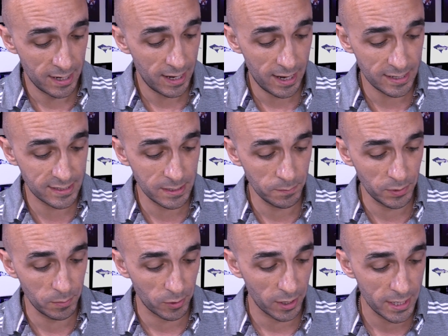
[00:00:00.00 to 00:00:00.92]
uh, simply
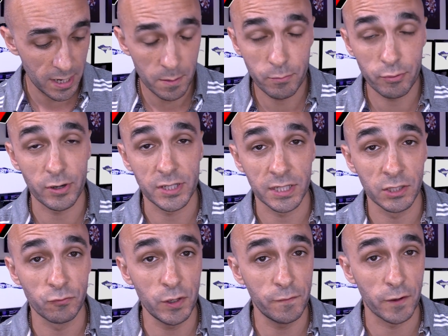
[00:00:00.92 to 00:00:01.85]
by pressing the
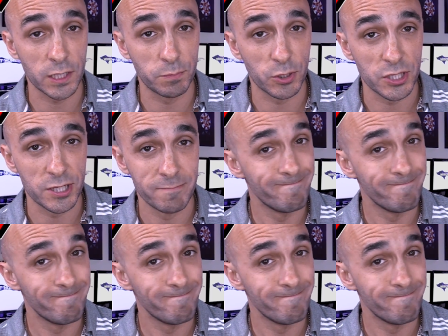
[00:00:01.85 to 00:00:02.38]
refresh button.